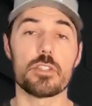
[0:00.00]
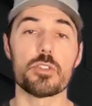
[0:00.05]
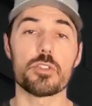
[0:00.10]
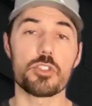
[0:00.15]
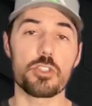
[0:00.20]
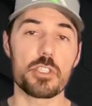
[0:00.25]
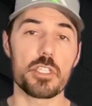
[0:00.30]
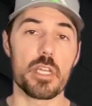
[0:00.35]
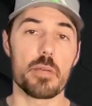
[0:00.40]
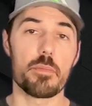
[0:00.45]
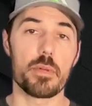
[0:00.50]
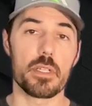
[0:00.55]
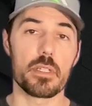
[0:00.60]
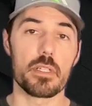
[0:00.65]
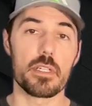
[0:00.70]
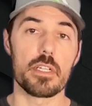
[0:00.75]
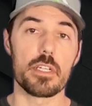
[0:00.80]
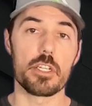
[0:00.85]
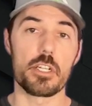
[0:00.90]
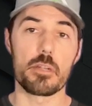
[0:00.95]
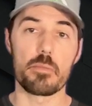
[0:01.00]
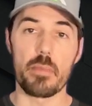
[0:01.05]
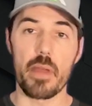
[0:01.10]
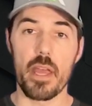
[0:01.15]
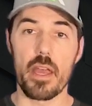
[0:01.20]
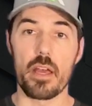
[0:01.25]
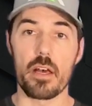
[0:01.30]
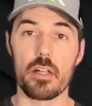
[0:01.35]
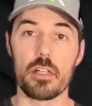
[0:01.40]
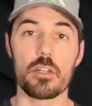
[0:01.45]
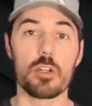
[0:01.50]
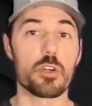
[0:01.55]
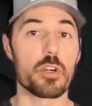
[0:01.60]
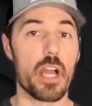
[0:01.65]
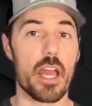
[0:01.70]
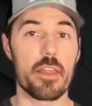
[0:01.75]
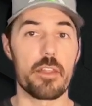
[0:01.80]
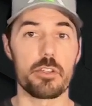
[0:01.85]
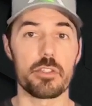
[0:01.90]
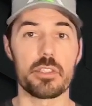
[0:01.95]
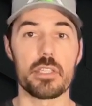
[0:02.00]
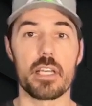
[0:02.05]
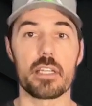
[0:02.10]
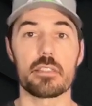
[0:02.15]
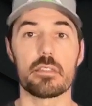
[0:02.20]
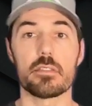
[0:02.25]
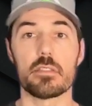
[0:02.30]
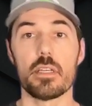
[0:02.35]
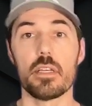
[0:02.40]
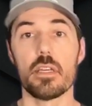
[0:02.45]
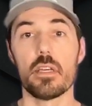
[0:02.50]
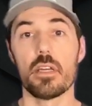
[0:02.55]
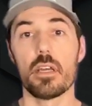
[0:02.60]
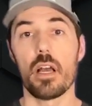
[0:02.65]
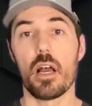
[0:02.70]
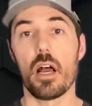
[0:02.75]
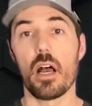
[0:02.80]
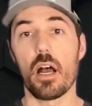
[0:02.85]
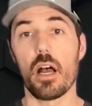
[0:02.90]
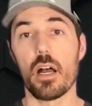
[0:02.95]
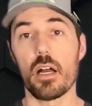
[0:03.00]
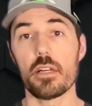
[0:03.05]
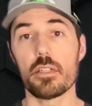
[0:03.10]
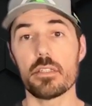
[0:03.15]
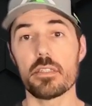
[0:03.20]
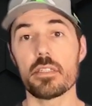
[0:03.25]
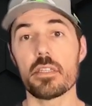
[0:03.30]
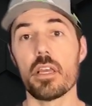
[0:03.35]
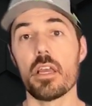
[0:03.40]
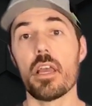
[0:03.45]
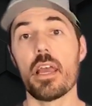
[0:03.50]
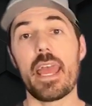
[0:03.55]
Those are typically your male or either sex hunts,